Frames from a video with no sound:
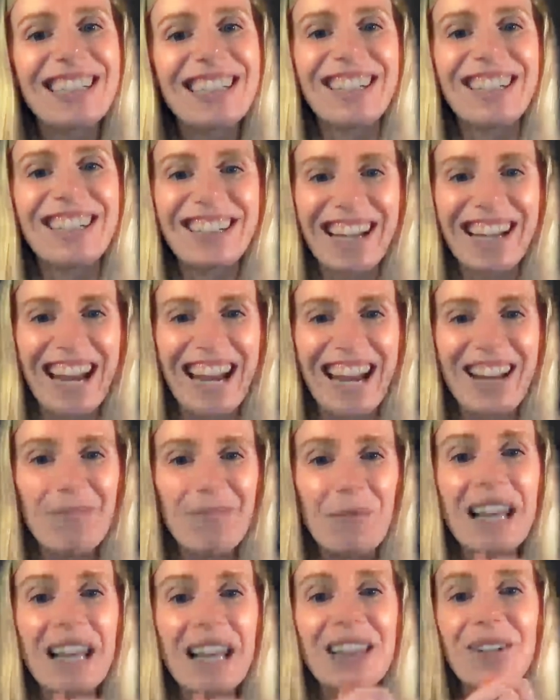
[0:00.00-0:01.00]
Okay,
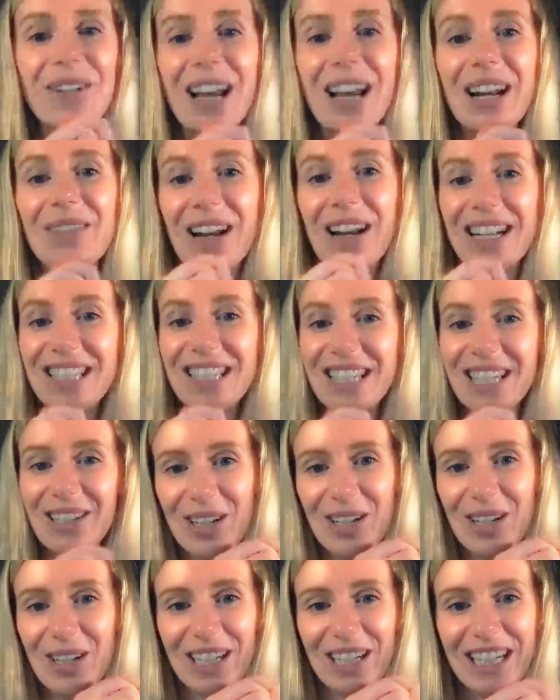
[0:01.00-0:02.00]
main thread of
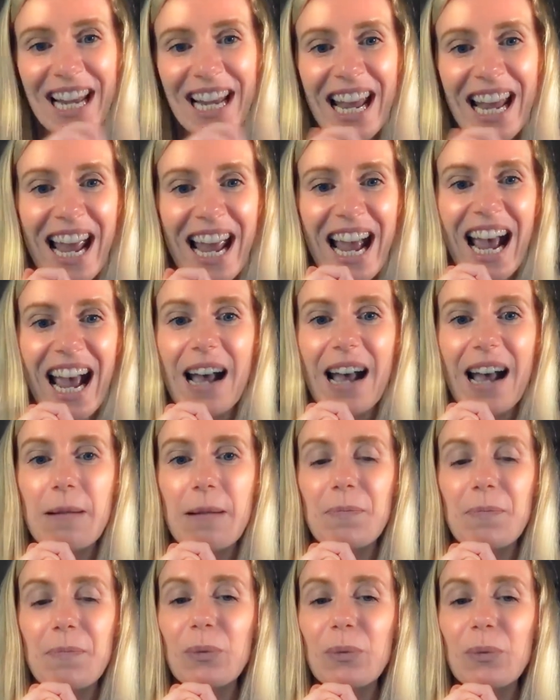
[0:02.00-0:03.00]
execution.
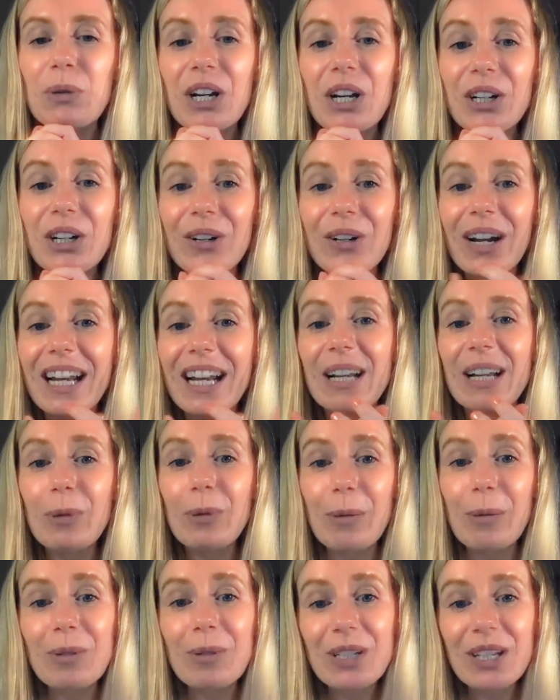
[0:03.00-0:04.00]
We are creating
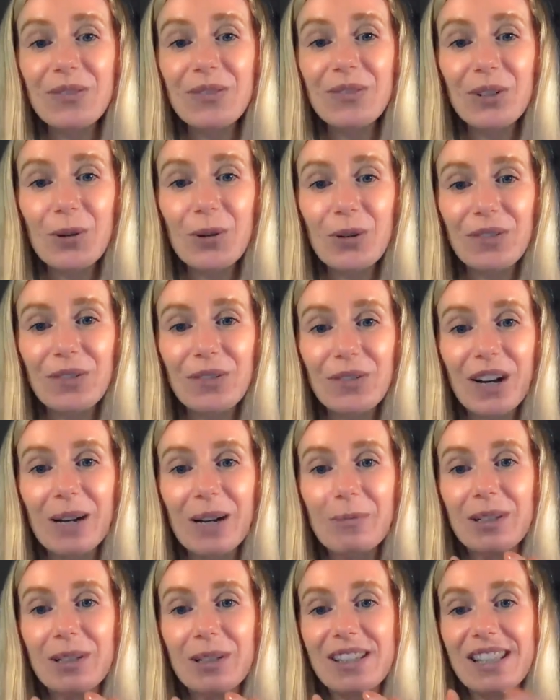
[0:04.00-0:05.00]
primitive local
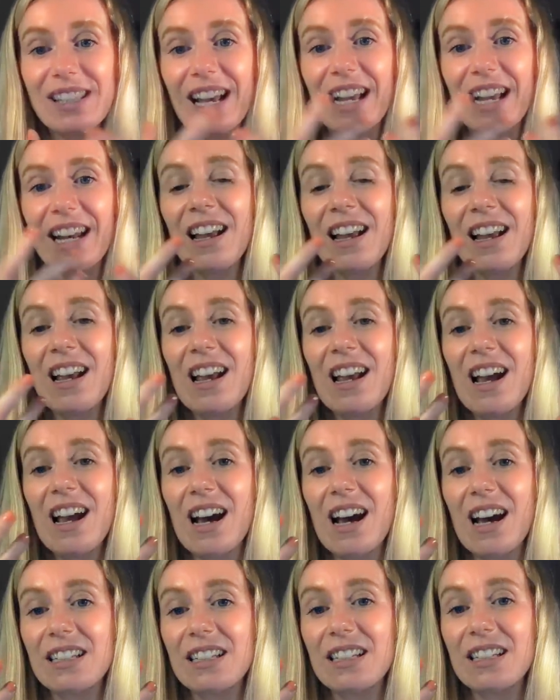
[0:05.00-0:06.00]
variables then,
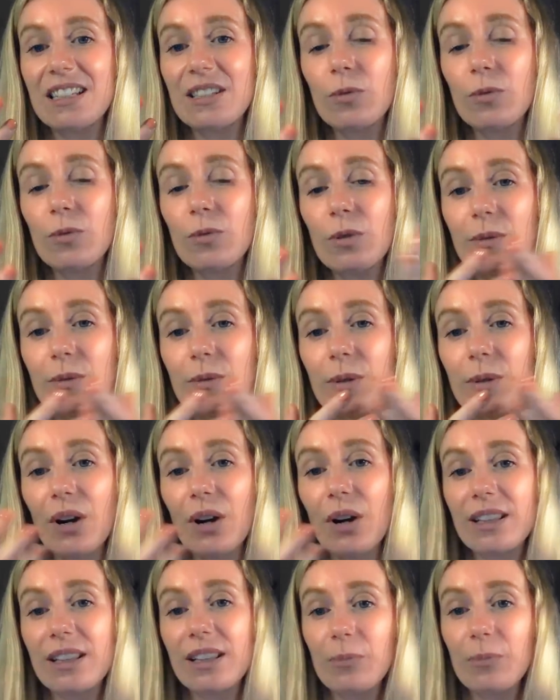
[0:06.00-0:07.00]
and once we
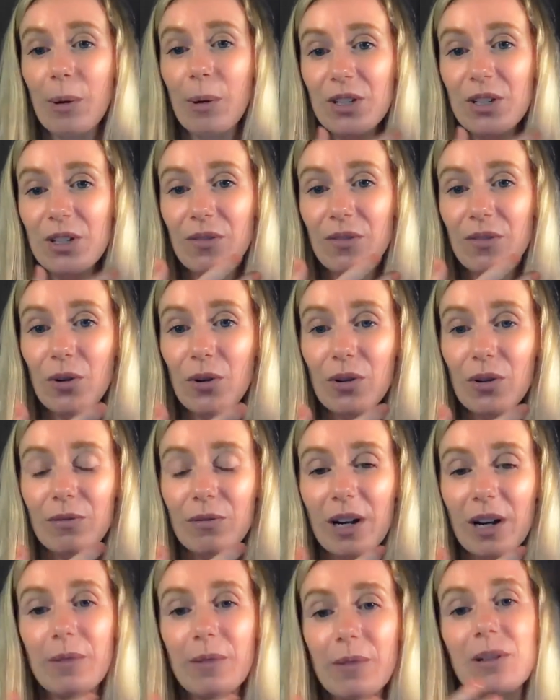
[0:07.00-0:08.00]
create the primitive local
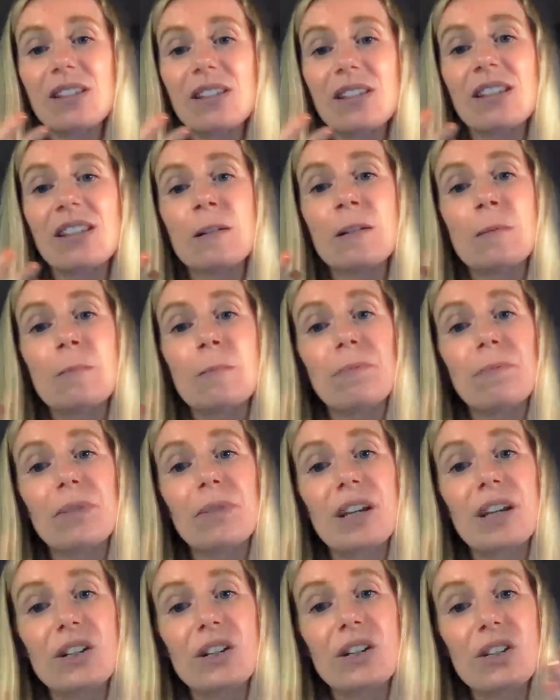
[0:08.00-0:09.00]
variables,
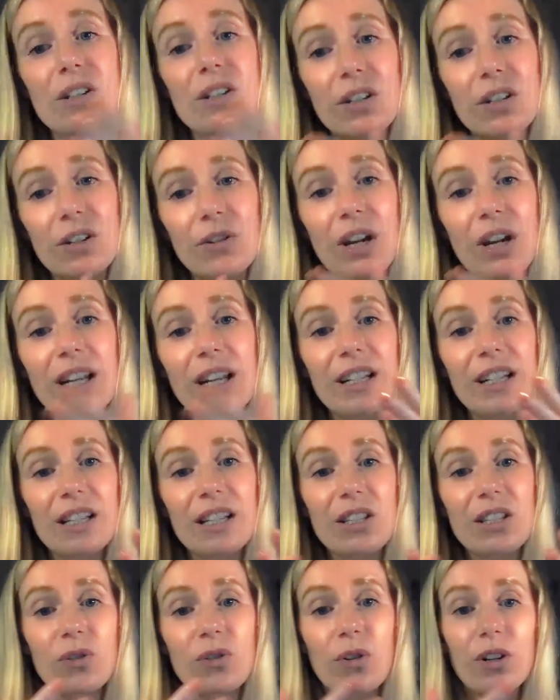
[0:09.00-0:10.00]
they're created
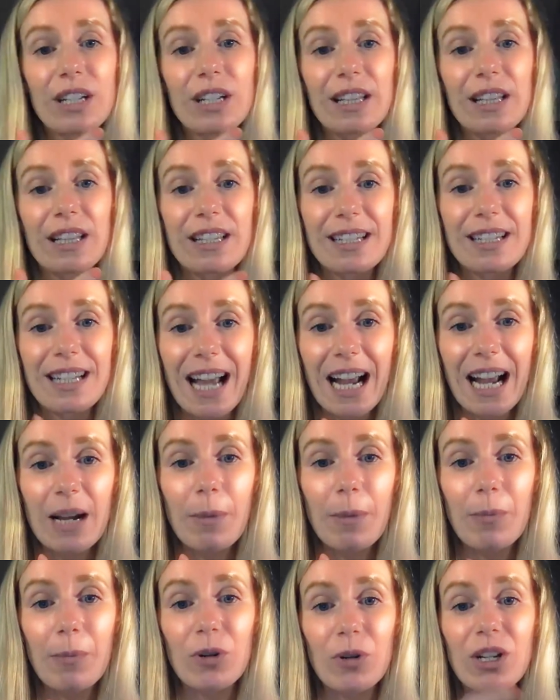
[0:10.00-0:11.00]
and stored in the stack
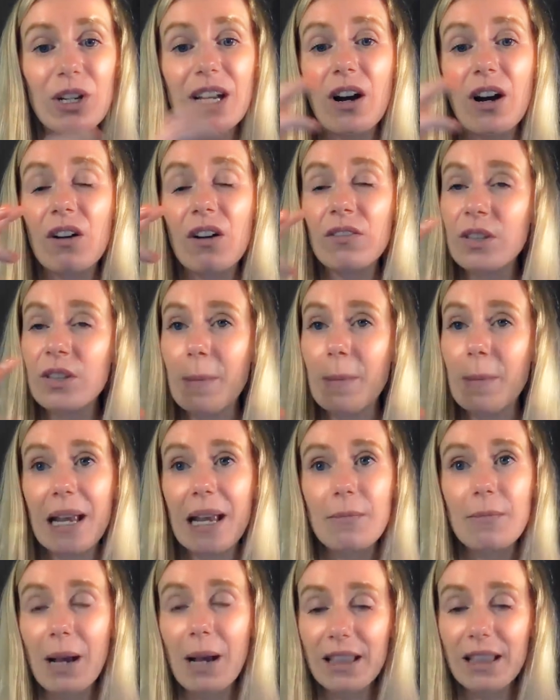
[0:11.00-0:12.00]
memory of the
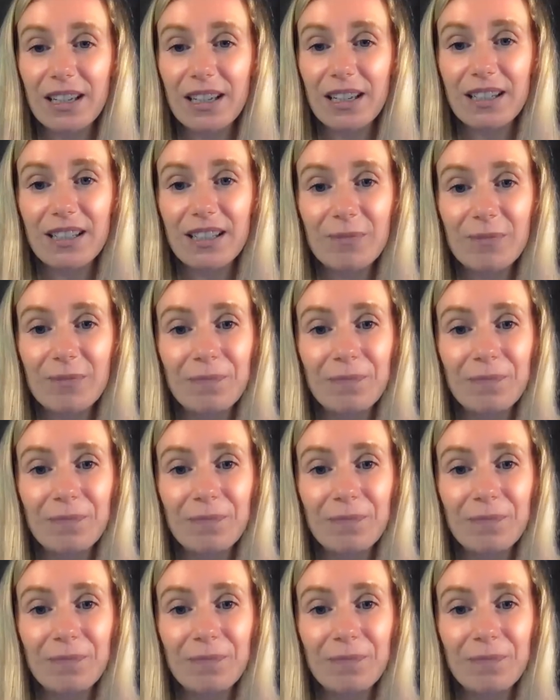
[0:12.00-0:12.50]
main method.